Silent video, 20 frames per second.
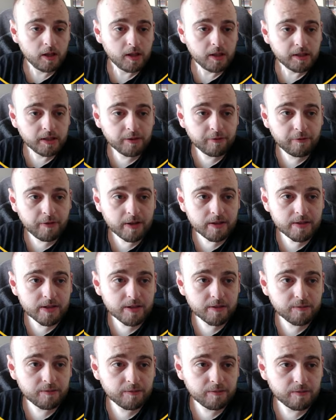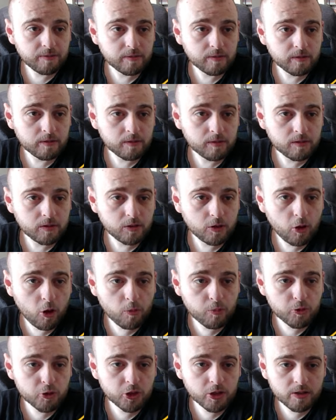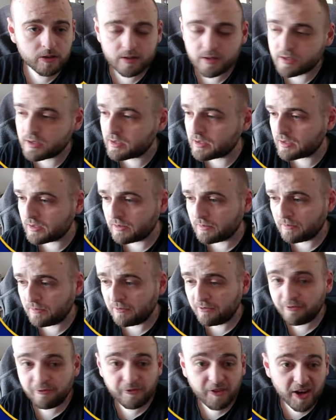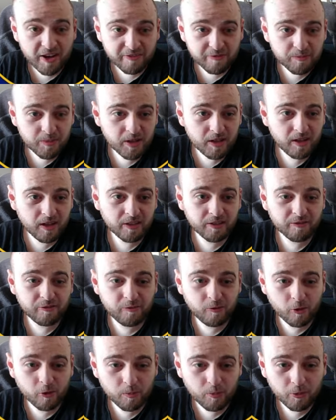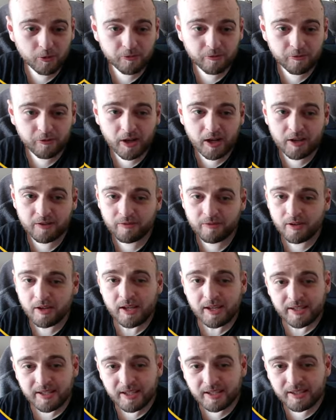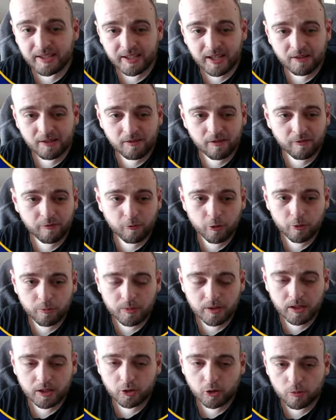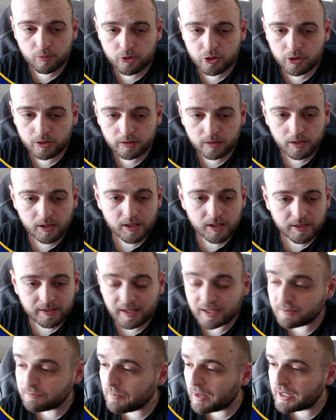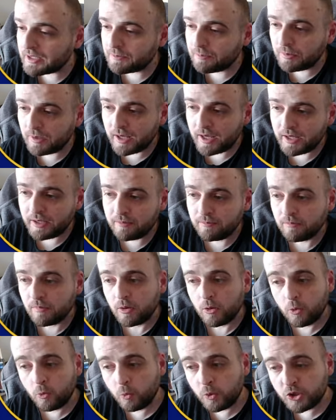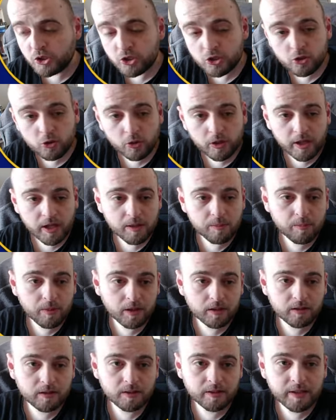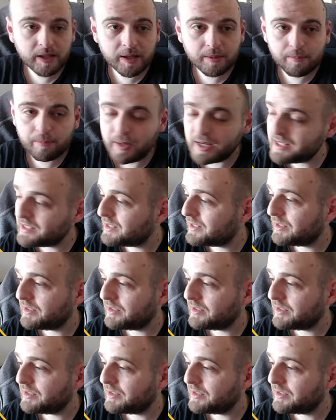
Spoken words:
Defensive options, 5 million, 4.5. Yeah, they have a 4 million option that might play, which is okay, but their best